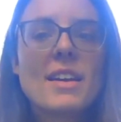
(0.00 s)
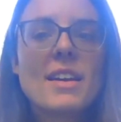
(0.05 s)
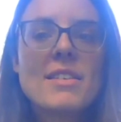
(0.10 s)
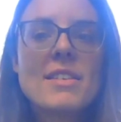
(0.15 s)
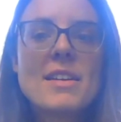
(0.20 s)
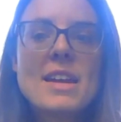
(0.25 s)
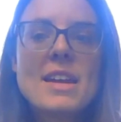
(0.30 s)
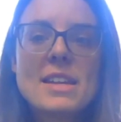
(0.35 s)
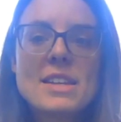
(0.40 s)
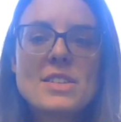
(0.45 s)
All
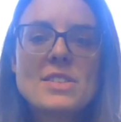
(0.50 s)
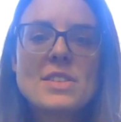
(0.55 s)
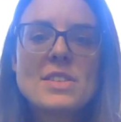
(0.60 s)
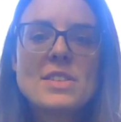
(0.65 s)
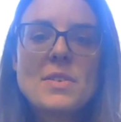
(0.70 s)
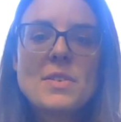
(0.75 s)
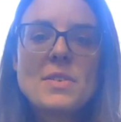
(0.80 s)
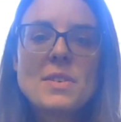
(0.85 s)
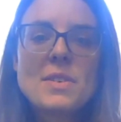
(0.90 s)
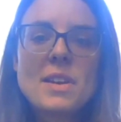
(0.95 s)
right.
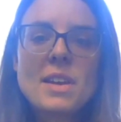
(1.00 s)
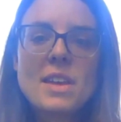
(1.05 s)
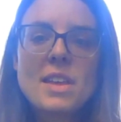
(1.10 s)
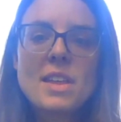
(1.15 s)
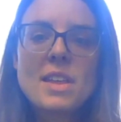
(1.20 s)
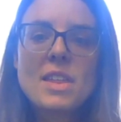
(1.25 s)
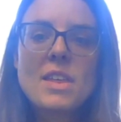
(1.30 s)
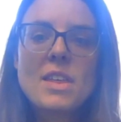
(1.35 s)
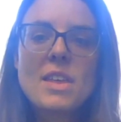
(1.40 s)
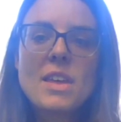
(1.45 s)
So
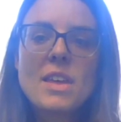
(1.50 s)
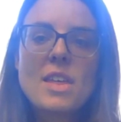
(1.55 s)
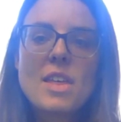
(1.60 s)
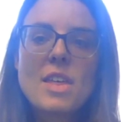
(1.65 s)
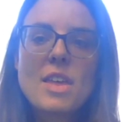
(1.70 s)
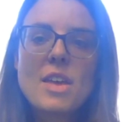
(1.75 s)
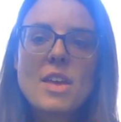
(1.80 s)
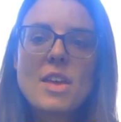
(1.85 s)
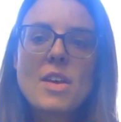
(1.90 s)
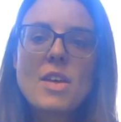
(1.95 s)

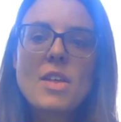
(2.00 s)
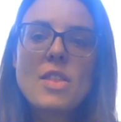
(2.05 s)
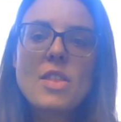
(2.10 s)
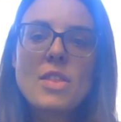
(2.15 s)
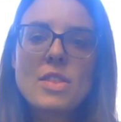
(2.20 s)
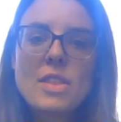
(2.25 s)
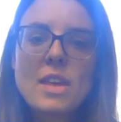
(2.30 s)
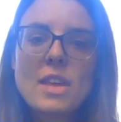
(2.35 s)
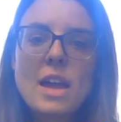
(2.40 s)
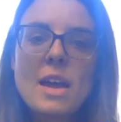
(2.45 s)

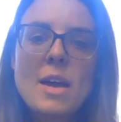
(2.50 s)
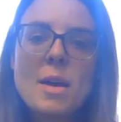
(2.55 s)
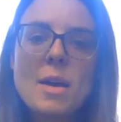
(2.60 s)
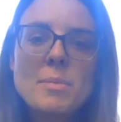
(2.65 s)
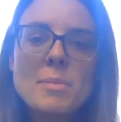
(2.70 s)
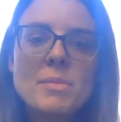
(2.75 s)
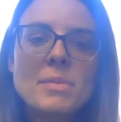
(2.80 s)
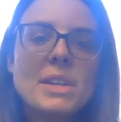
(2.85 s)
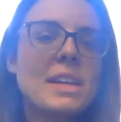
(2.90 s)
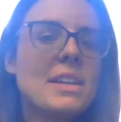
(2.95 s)

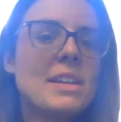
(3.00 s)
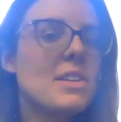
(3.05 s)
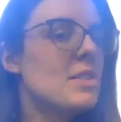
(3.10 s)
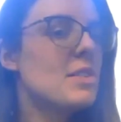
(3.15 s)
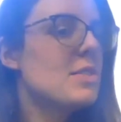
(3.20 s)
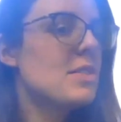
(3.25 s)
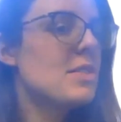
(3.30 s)
can you